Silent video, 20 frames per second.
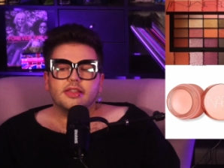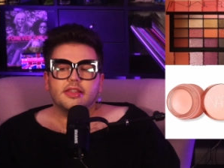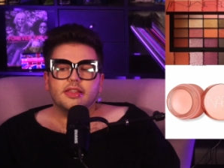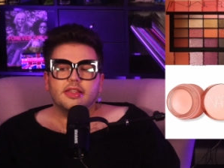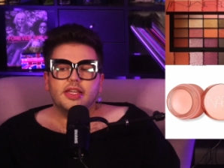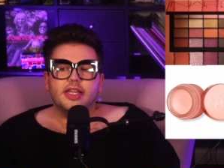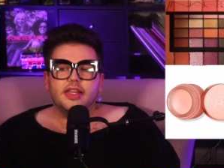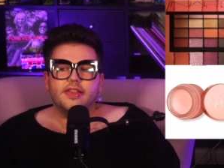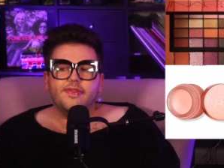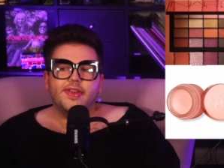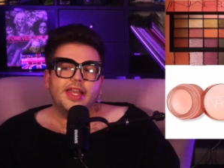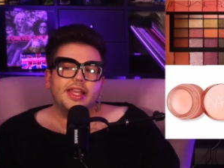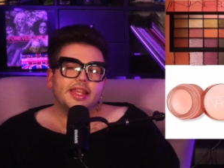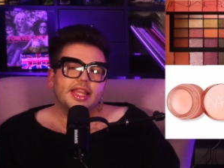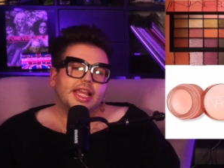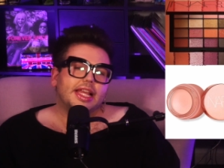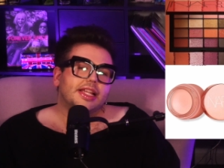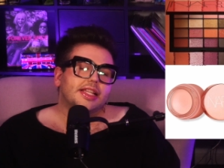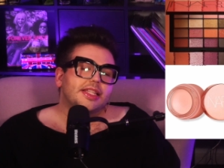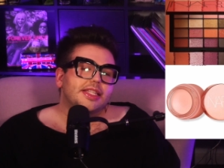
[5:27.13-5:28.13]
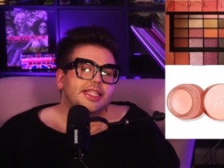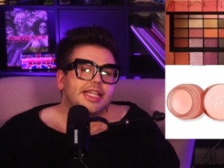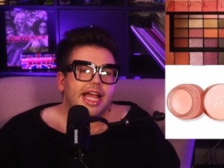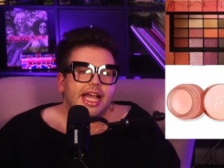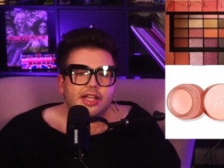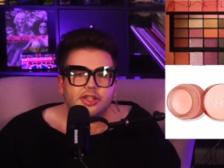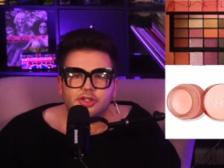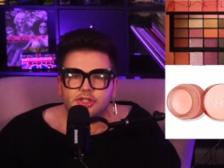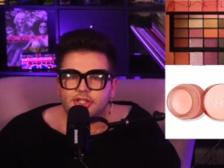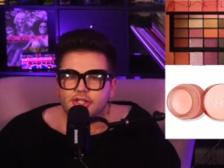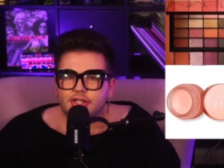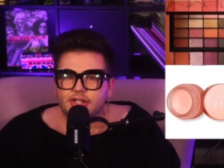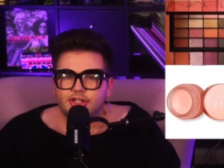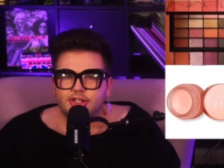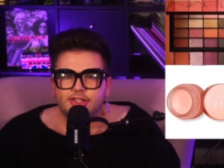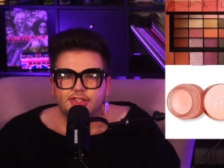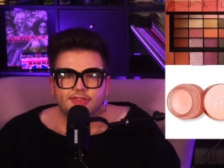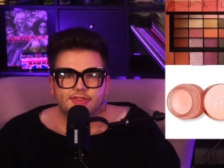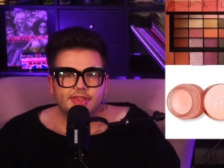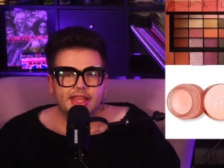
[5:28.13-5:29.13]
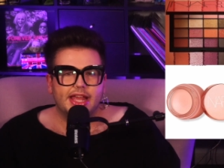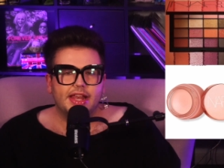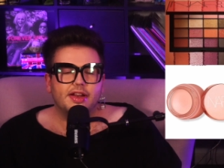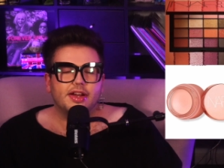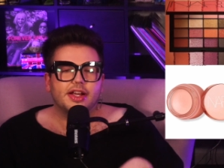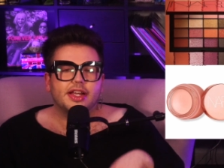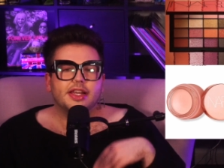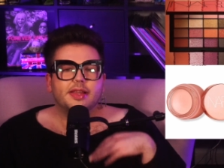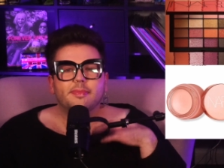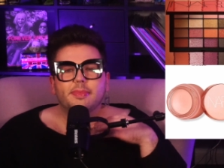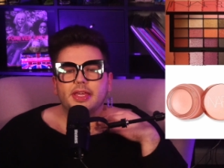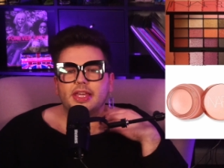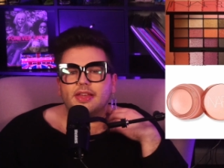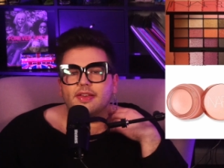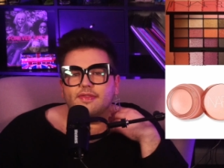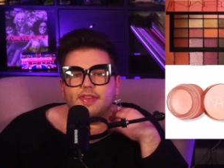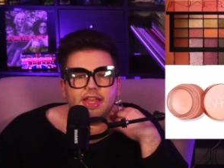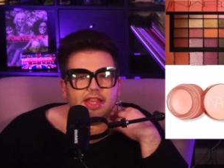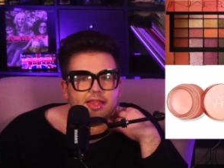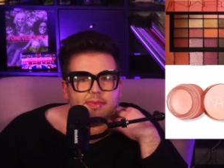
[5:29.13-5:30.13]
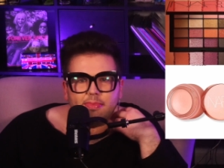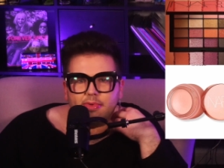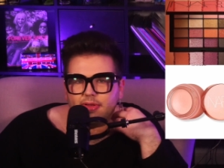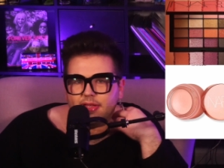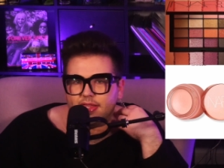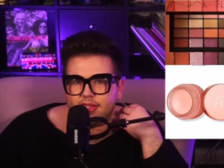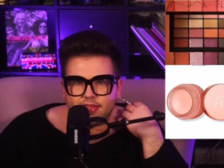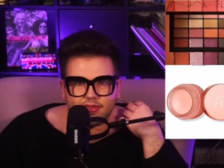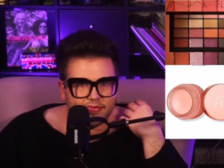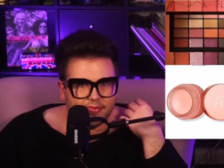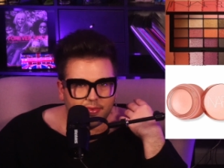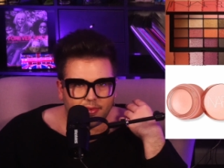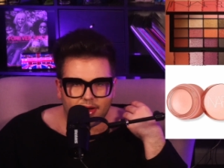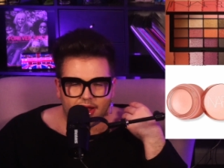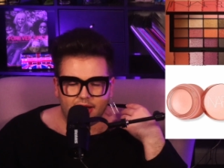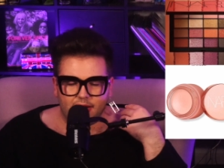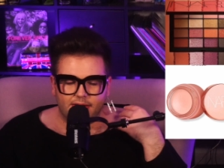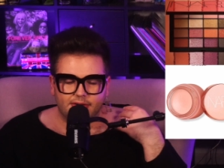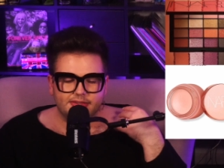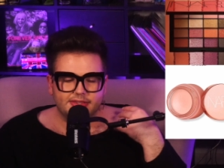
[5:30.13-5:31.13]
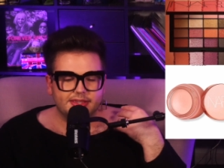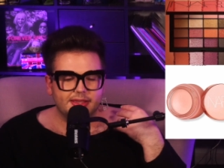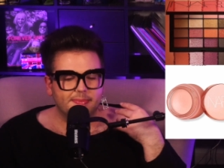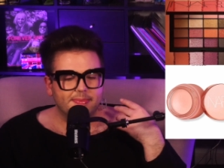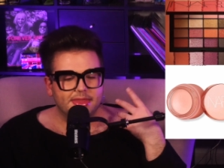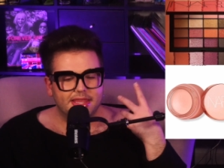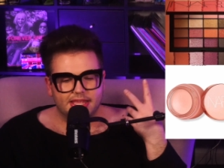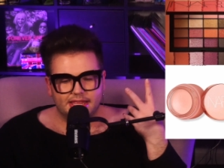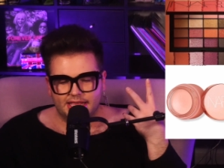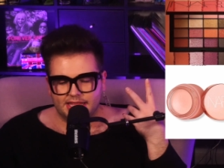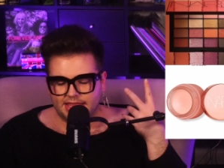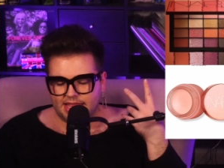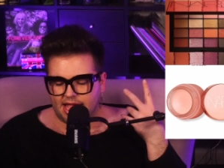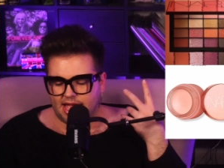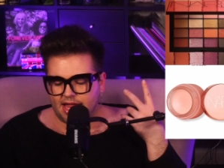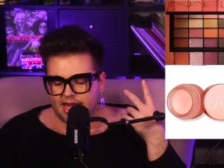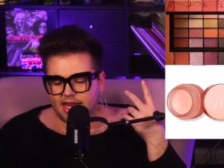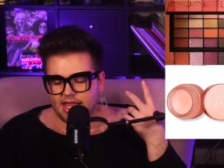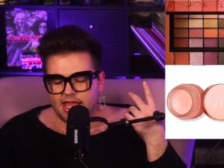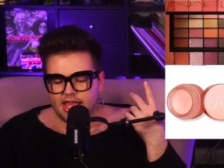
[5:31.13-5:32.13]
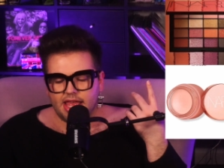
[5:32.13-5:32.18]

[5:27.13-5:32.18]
innovate like textures that are going to be available in Sephora or something like that?